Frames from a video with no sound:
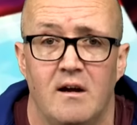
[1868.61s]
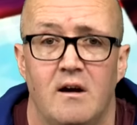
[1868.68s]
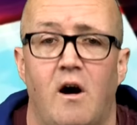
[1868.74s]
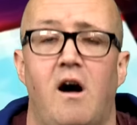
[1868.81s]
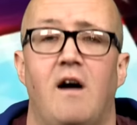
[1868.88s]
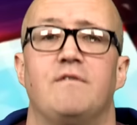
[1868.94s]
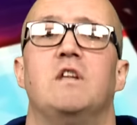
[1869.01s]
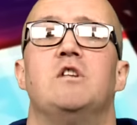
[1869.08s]

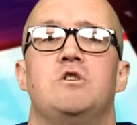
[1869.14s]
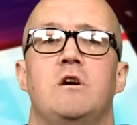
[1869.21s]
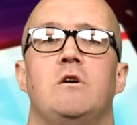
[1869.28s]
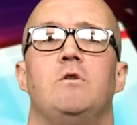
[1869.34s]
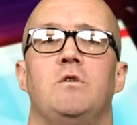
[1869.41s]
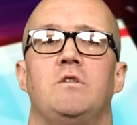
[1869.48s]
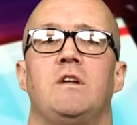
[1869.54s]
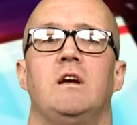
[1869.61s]
of the
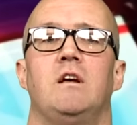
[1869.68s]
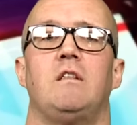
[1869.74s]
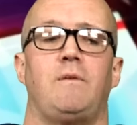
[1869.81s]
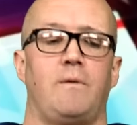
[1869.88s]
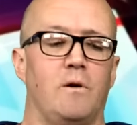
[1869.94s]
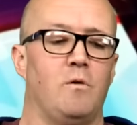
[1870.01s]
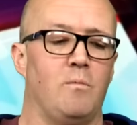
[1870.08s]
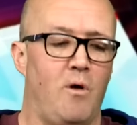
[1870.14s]
Jews
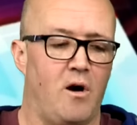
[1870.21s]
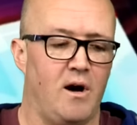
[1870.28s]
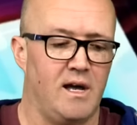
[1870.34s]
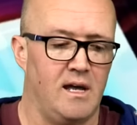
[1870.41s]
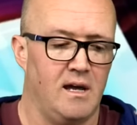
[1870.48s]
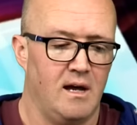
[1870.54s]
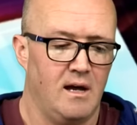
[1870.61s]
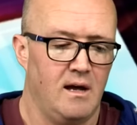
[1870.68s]
through my